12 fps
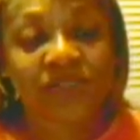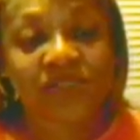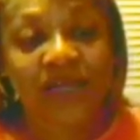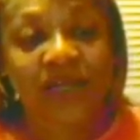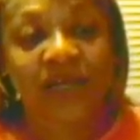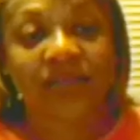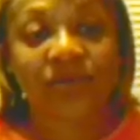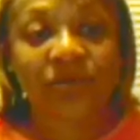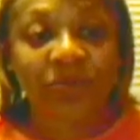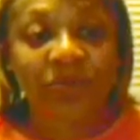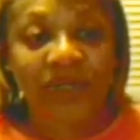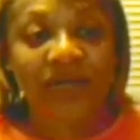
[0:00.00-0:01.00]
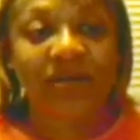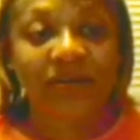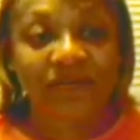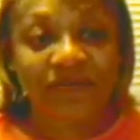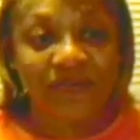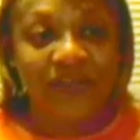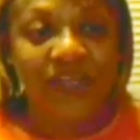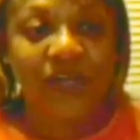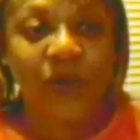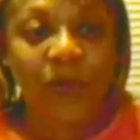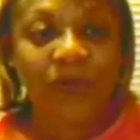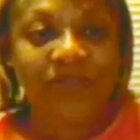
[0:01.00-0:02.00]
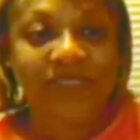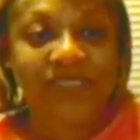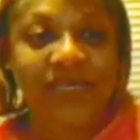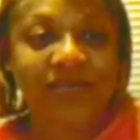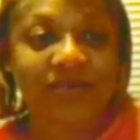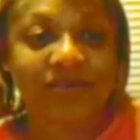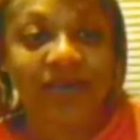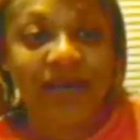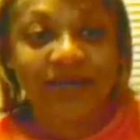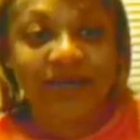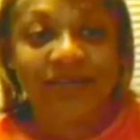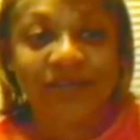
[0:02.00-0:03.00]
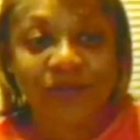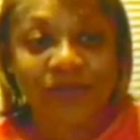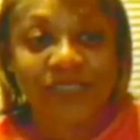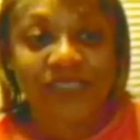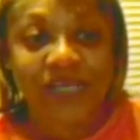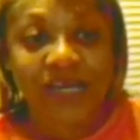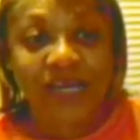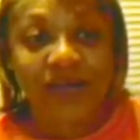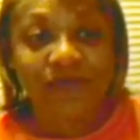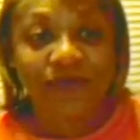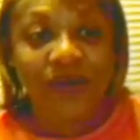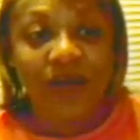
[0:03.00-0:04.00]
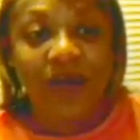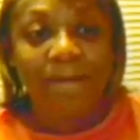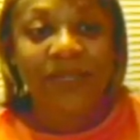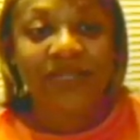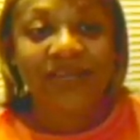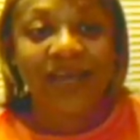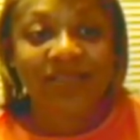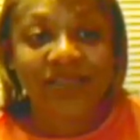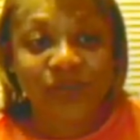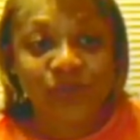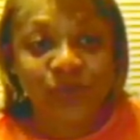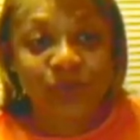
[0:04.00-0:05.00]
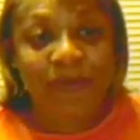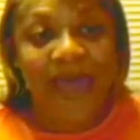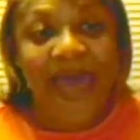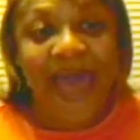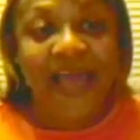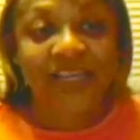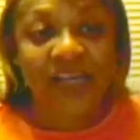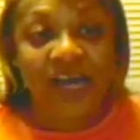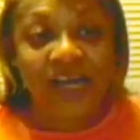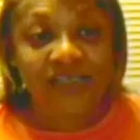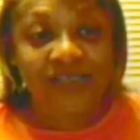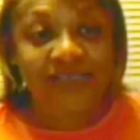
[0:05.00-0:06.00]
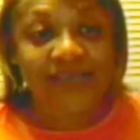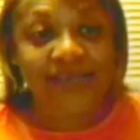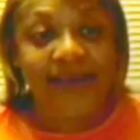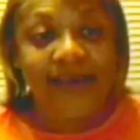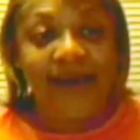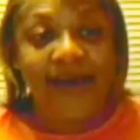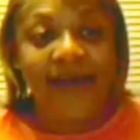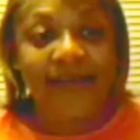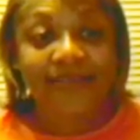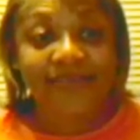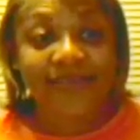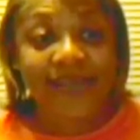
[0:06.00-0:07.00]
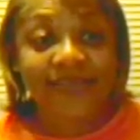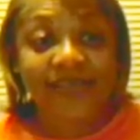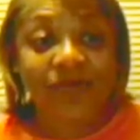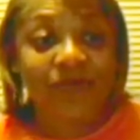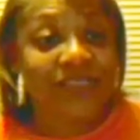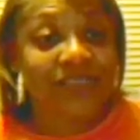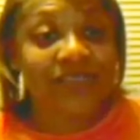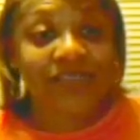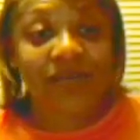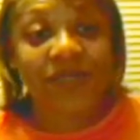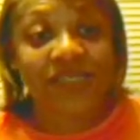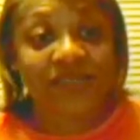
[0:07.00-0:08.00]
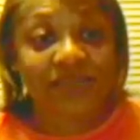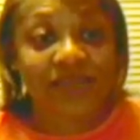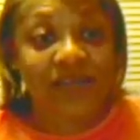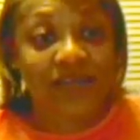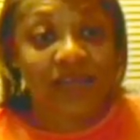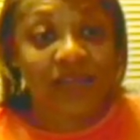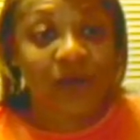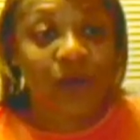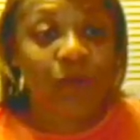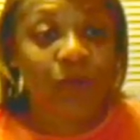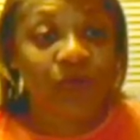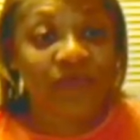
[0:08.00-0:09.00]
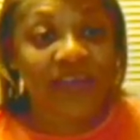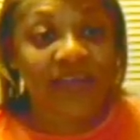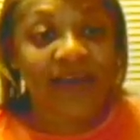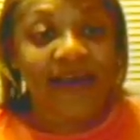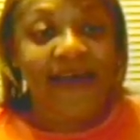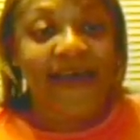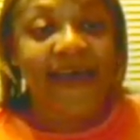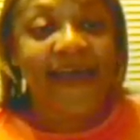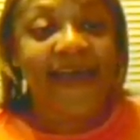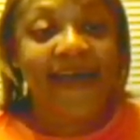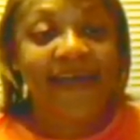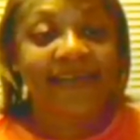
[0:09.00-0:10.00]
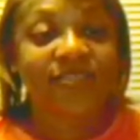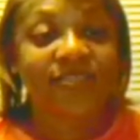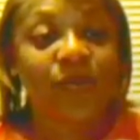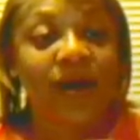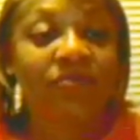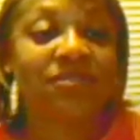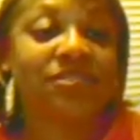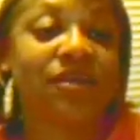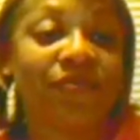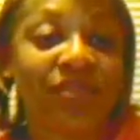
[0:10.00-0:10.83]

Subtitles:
like a little bit of, seeing kind of little stuff, but nothing too bad, honestly. The sex scene was the steamiest scene in the whole movie, and so I would say